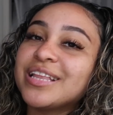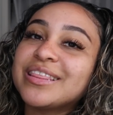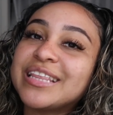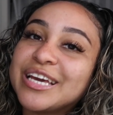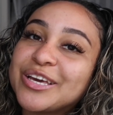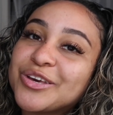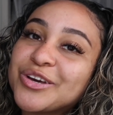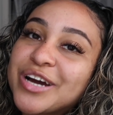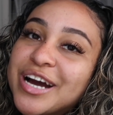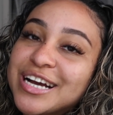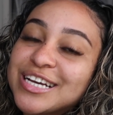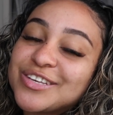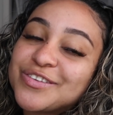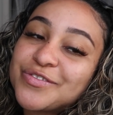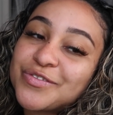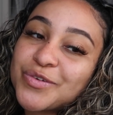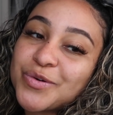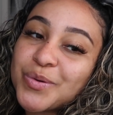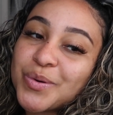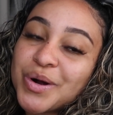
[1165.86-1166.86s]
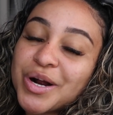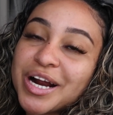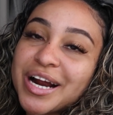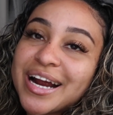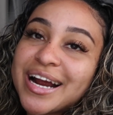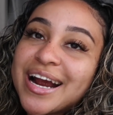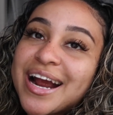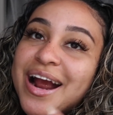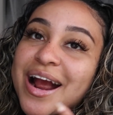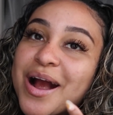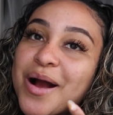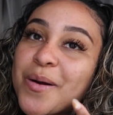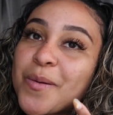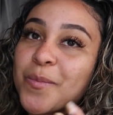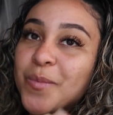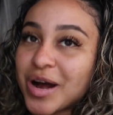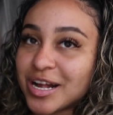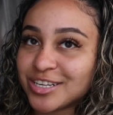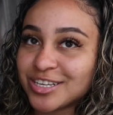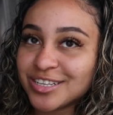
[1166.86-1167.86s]
Thank you guys for
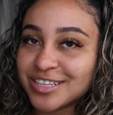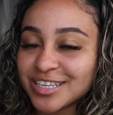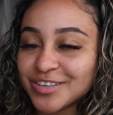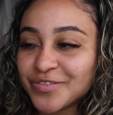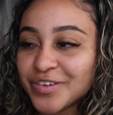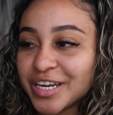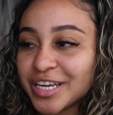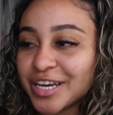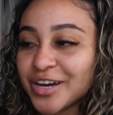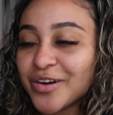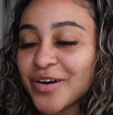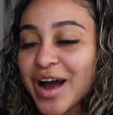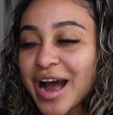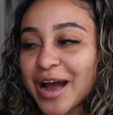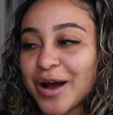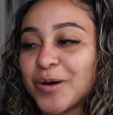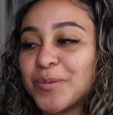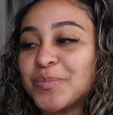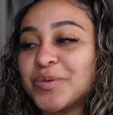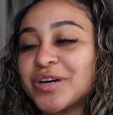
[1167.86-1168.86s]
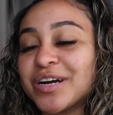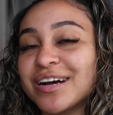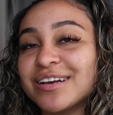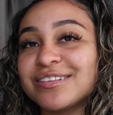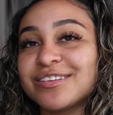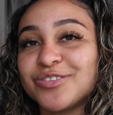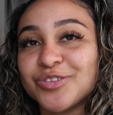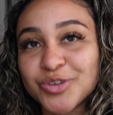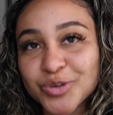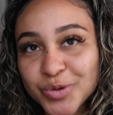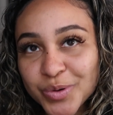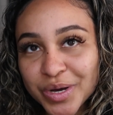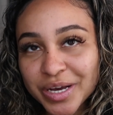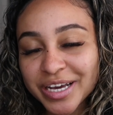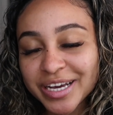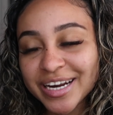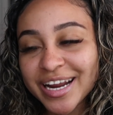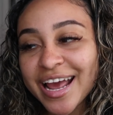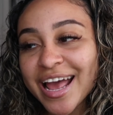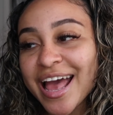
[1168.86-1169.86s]
watching this video. I hope you guys
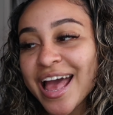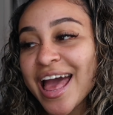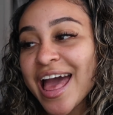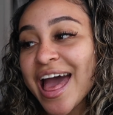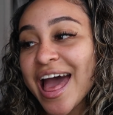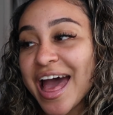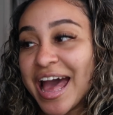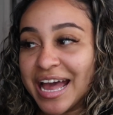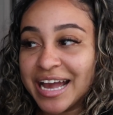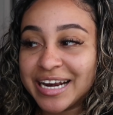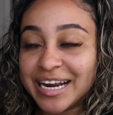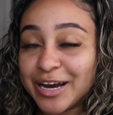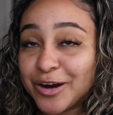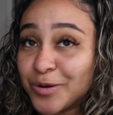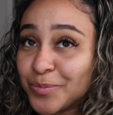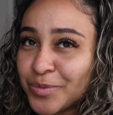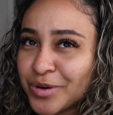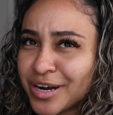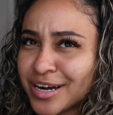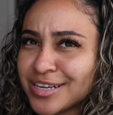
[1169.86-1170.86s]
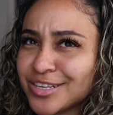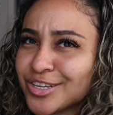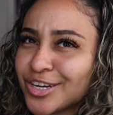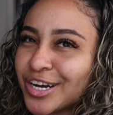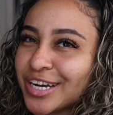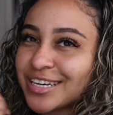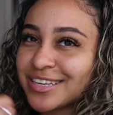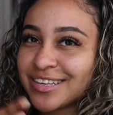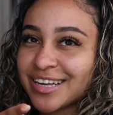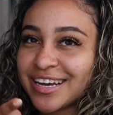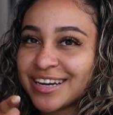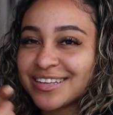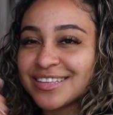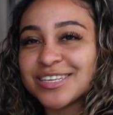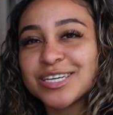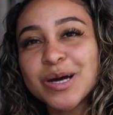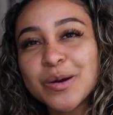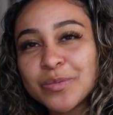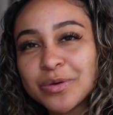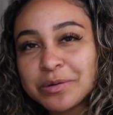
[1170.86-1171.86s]
enjoyed and i hope you guys are excited
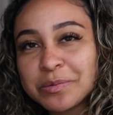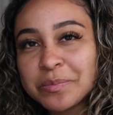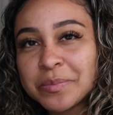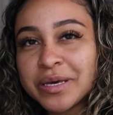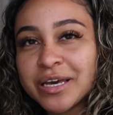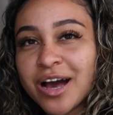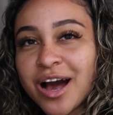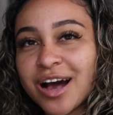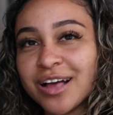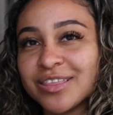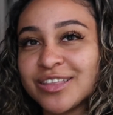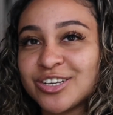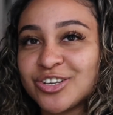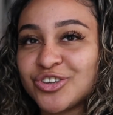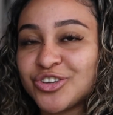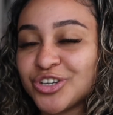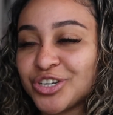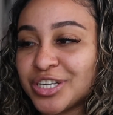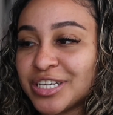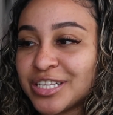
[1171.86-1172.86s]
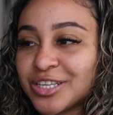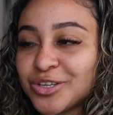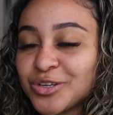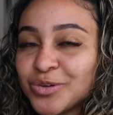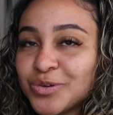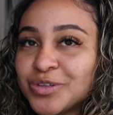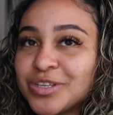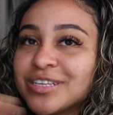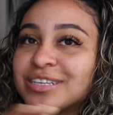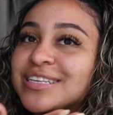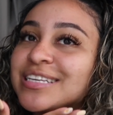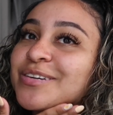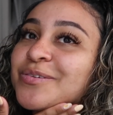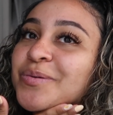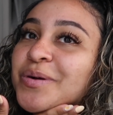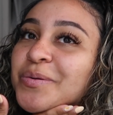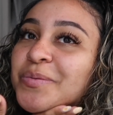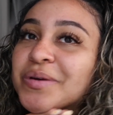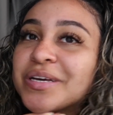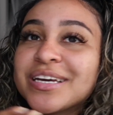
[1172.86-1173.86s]
to come with me on this journey too to see
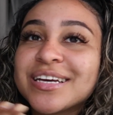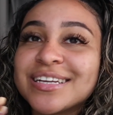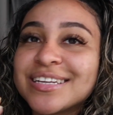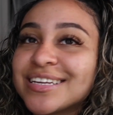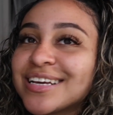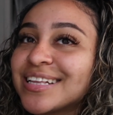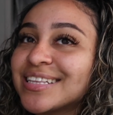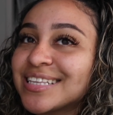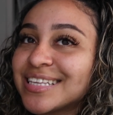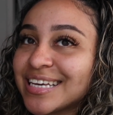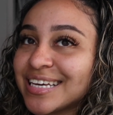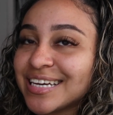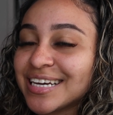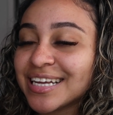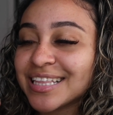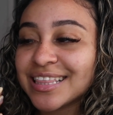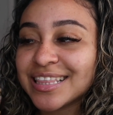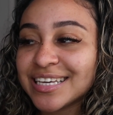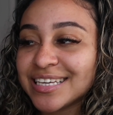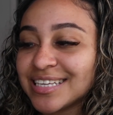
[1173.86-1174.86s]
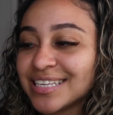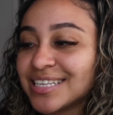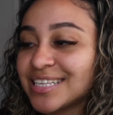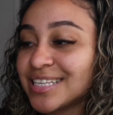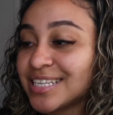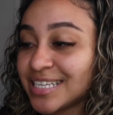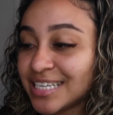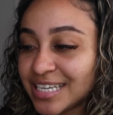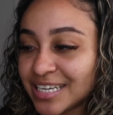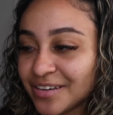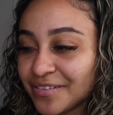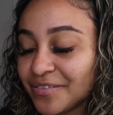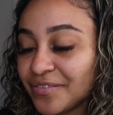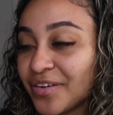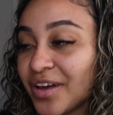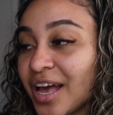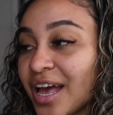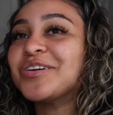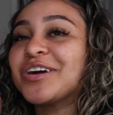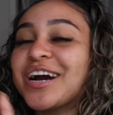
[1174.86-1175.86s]
where we can take these teeth
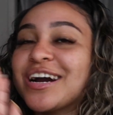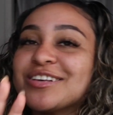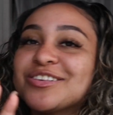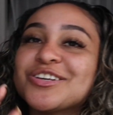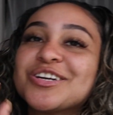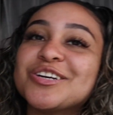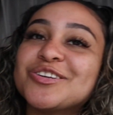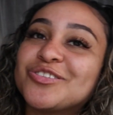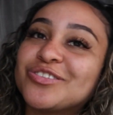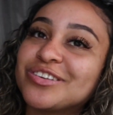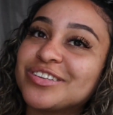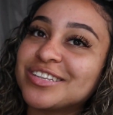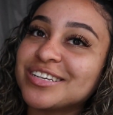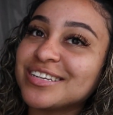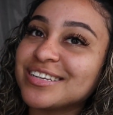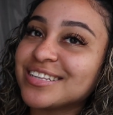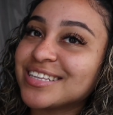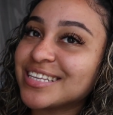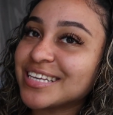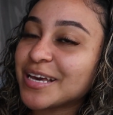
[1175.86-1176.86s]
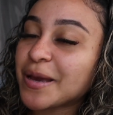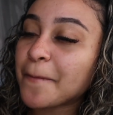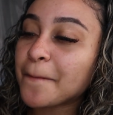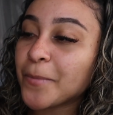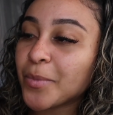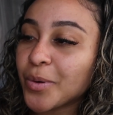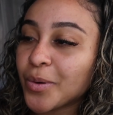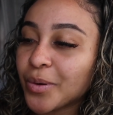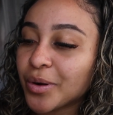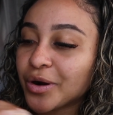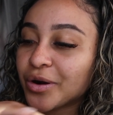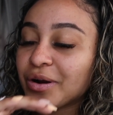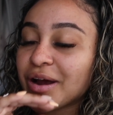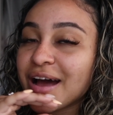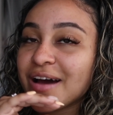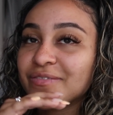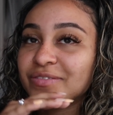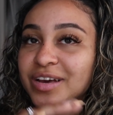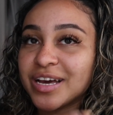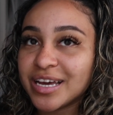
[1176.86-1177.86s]
if you guys are interested in seeing more or
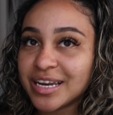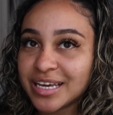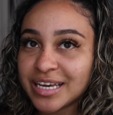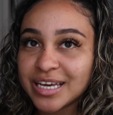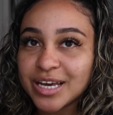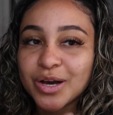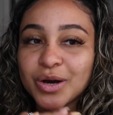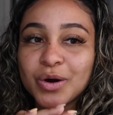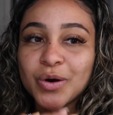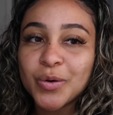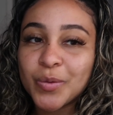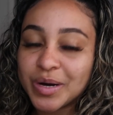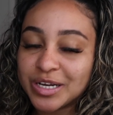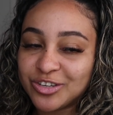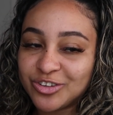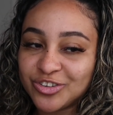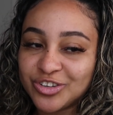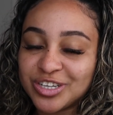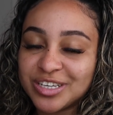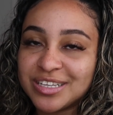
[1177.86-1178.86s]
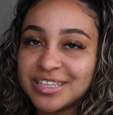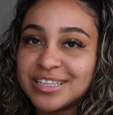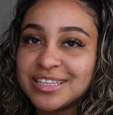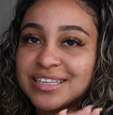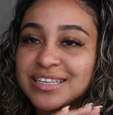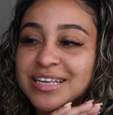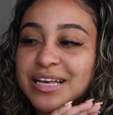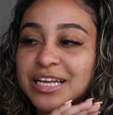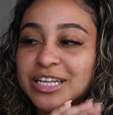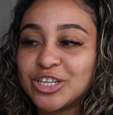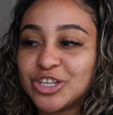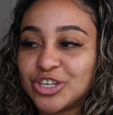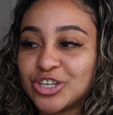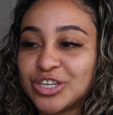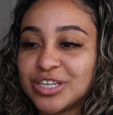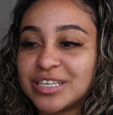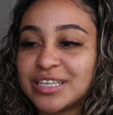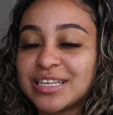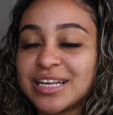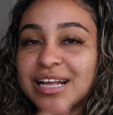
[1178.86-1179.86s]
have any questions
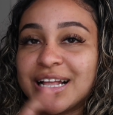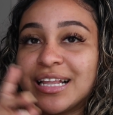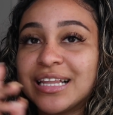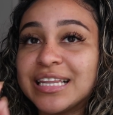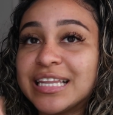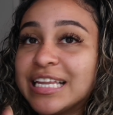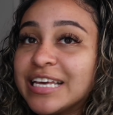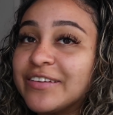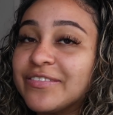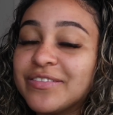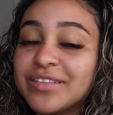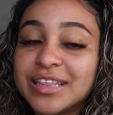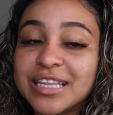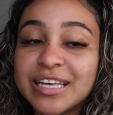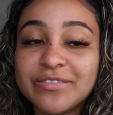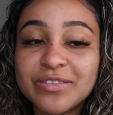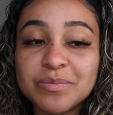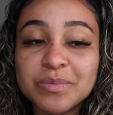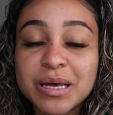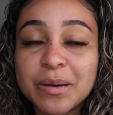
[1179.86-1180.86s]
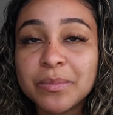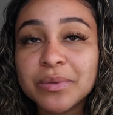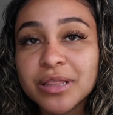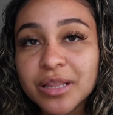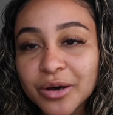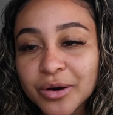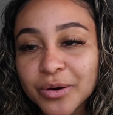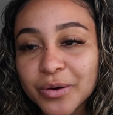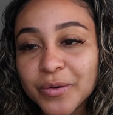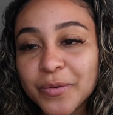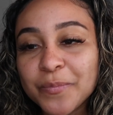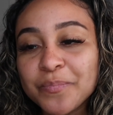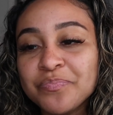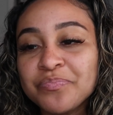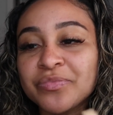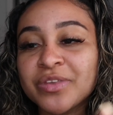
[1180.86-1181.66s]
just leave leave them down below